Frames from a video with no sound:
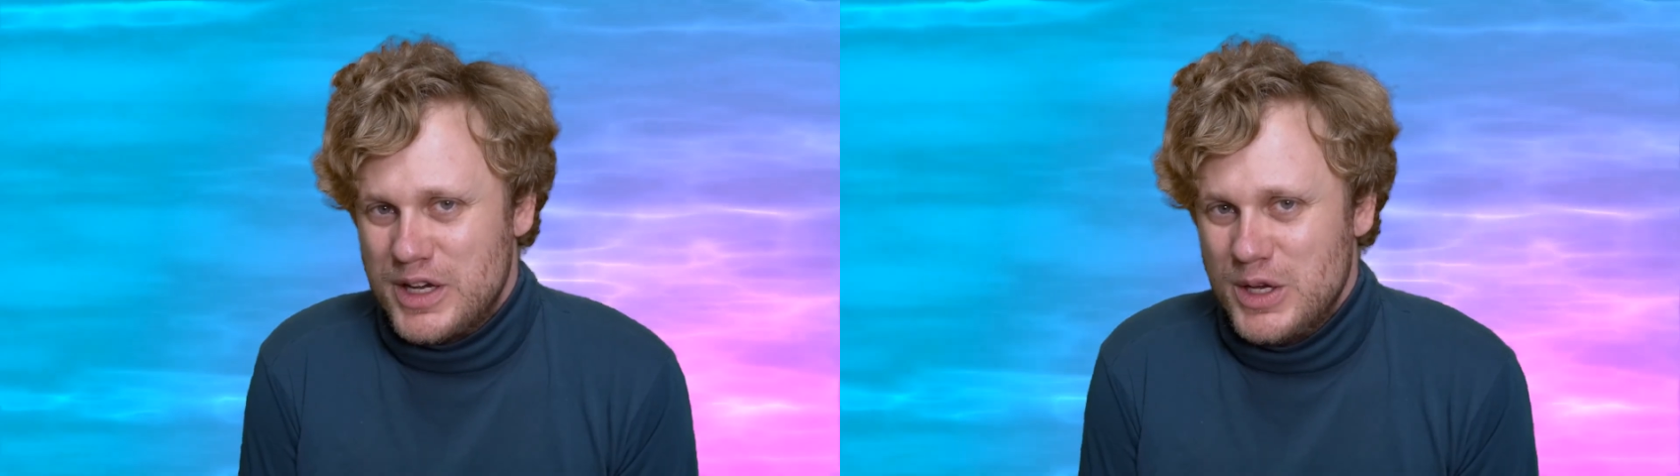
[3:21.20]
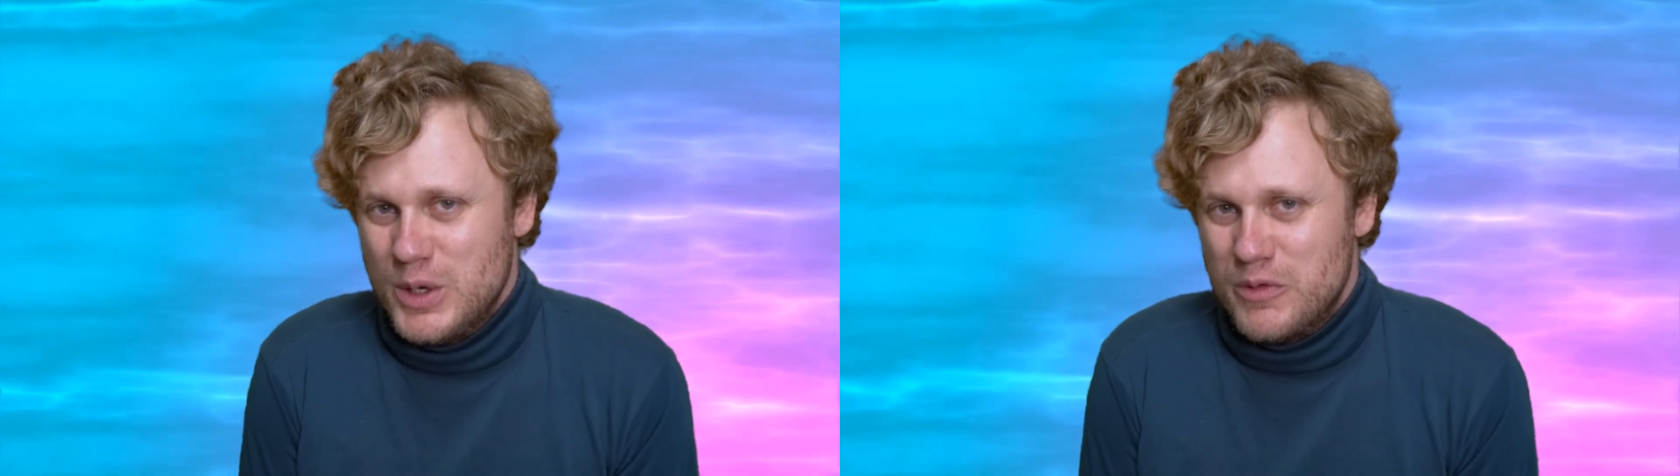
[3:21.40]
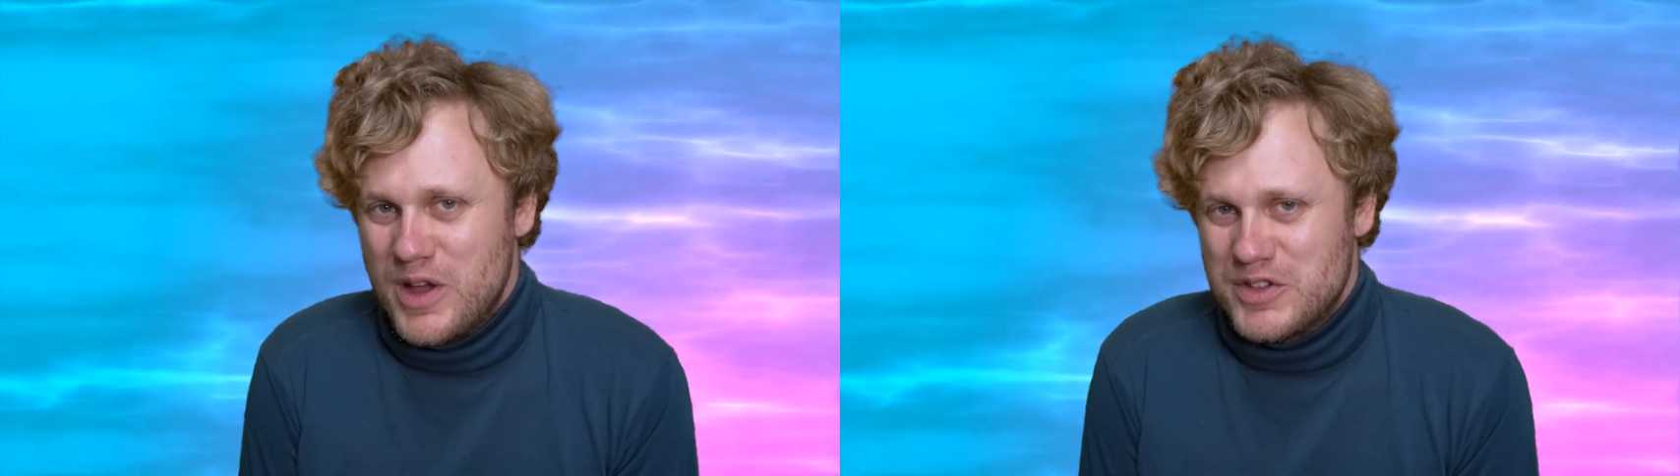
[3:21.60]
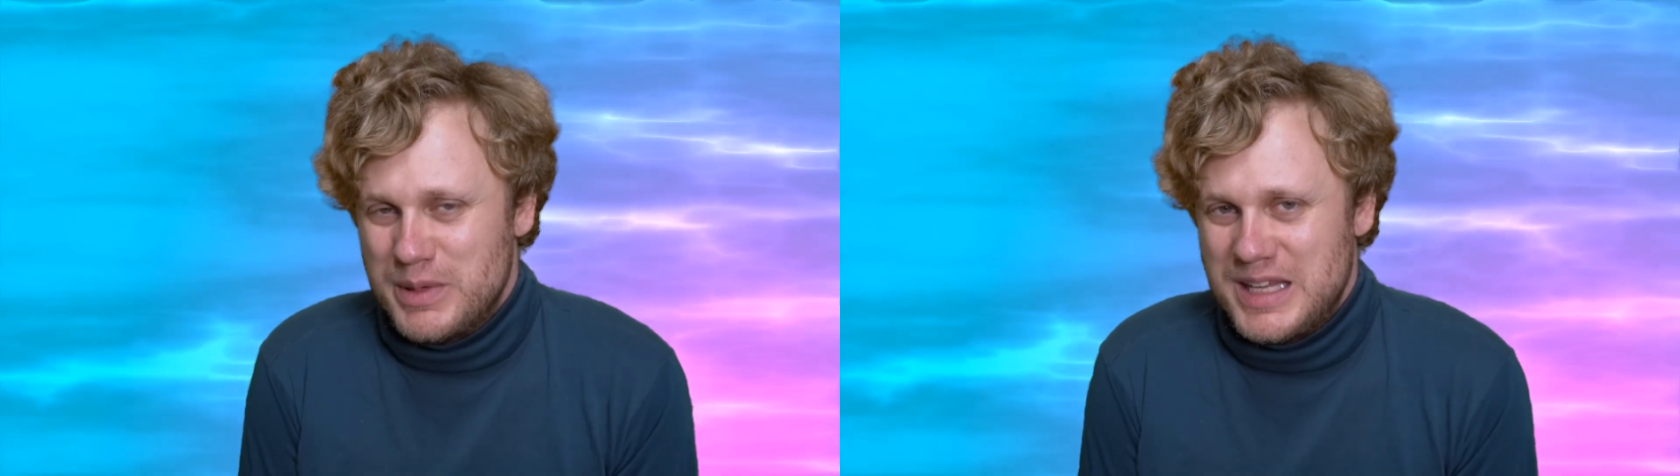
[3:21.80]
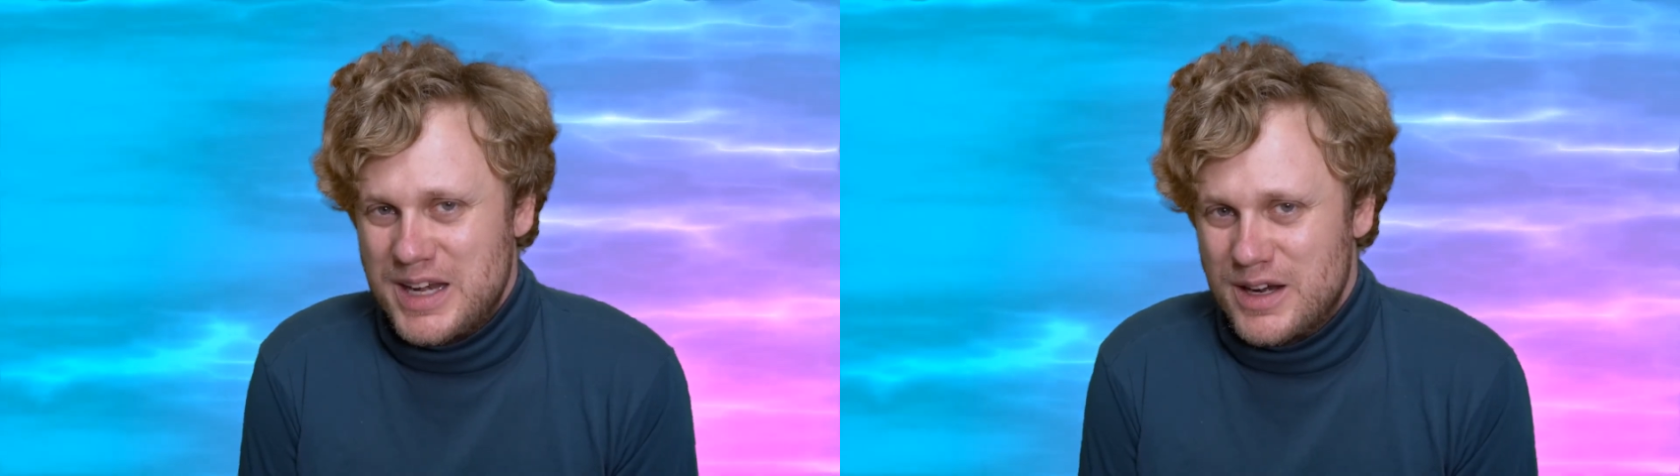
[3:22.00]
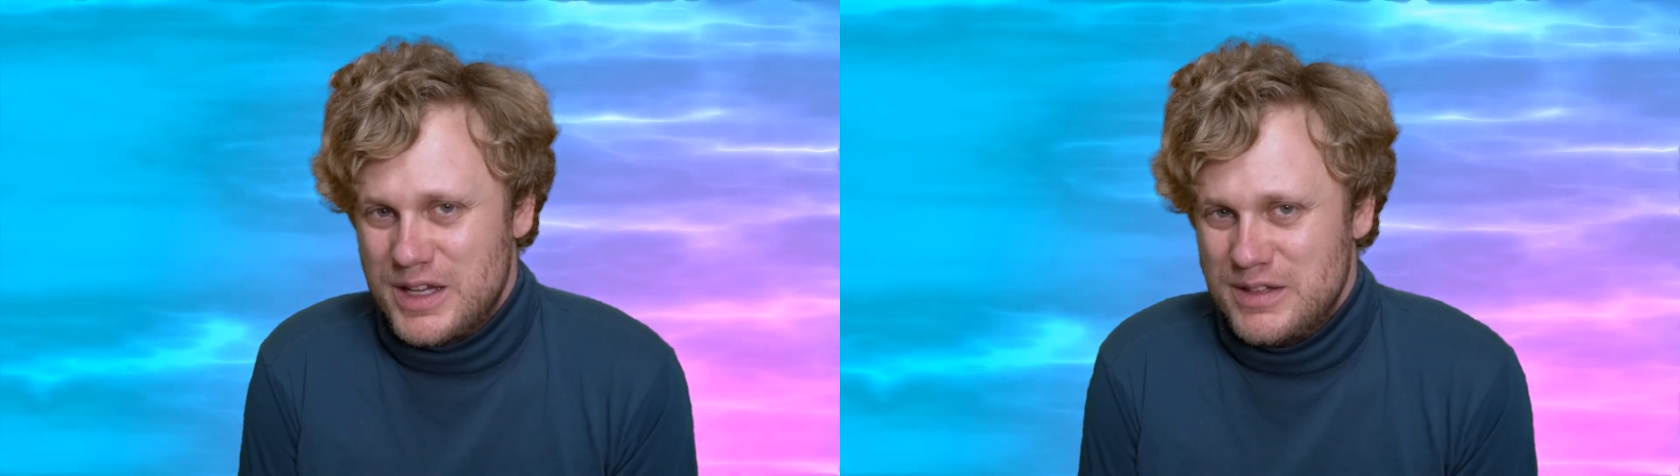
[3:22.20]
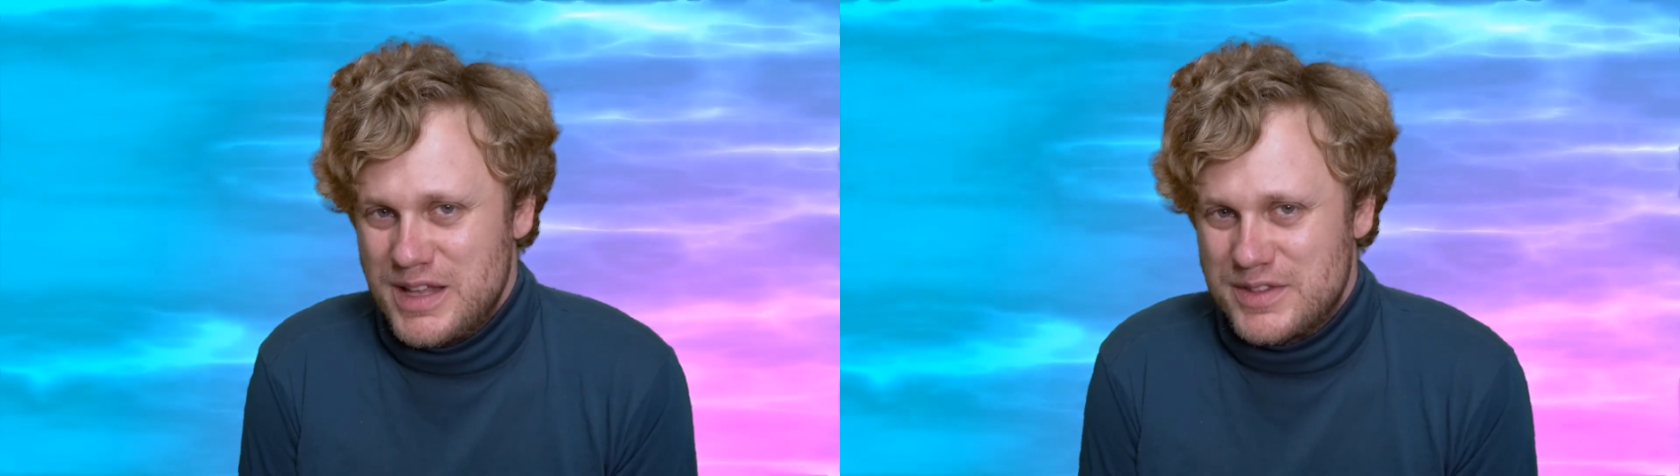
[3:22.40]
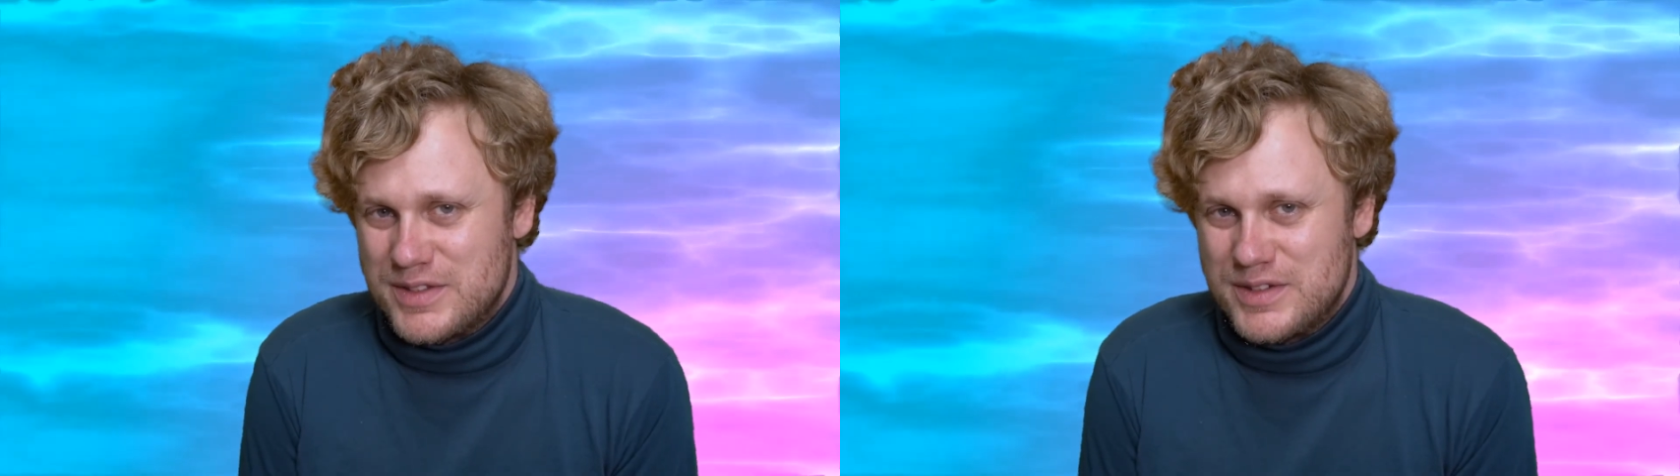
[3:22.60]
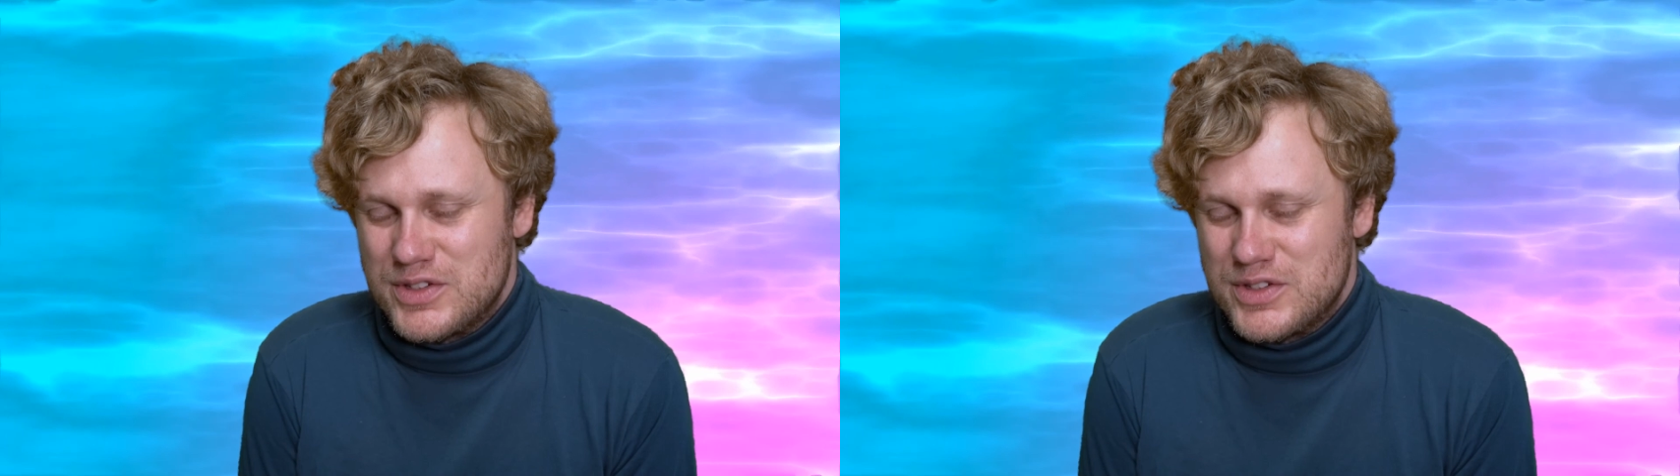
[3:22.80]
you as a beginner, that's